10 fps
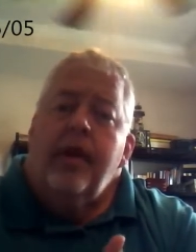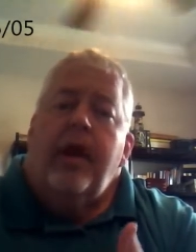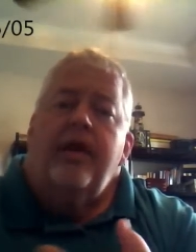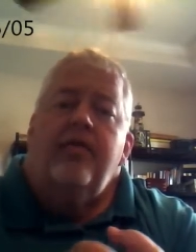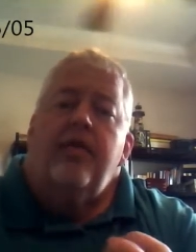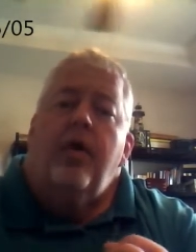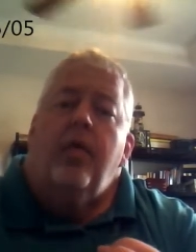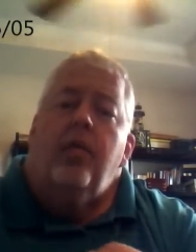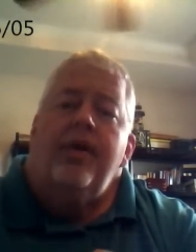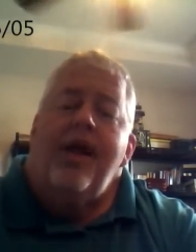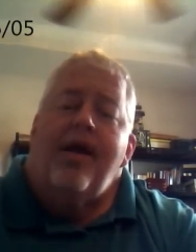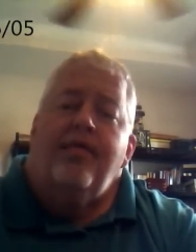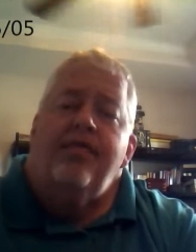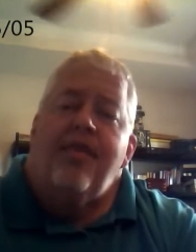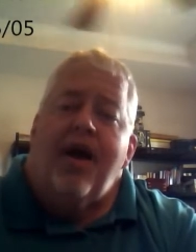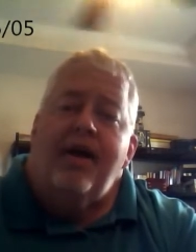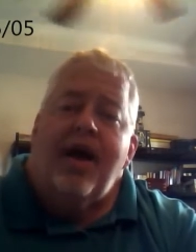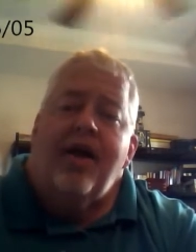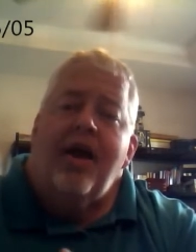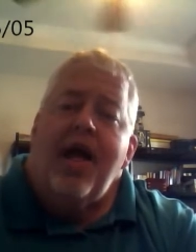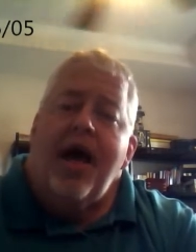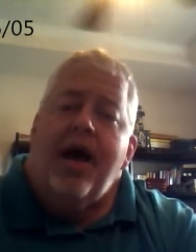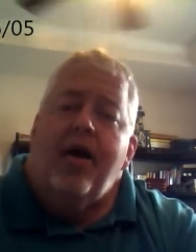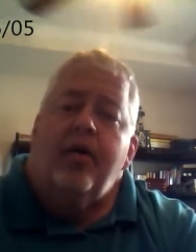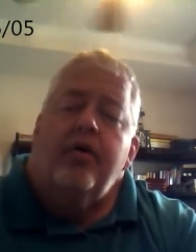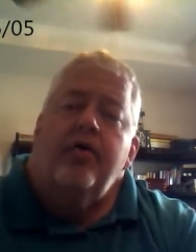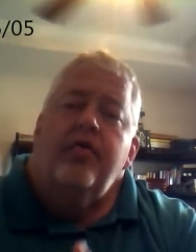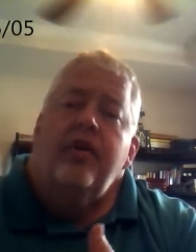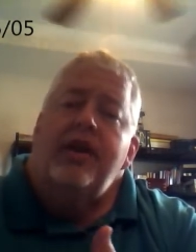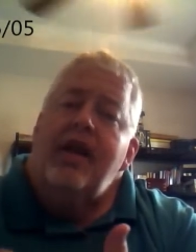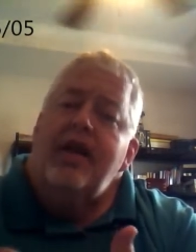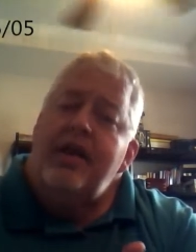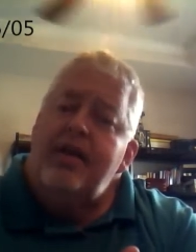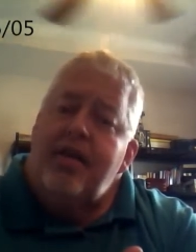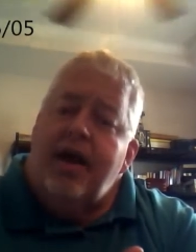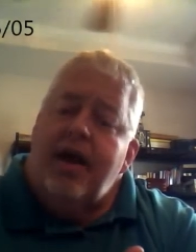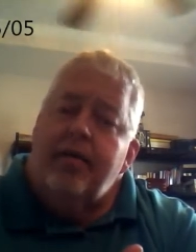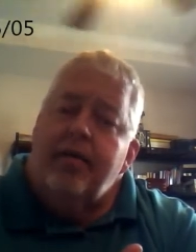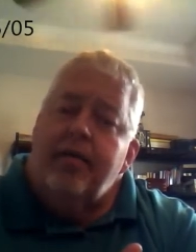And so we have to find out how to connect into that.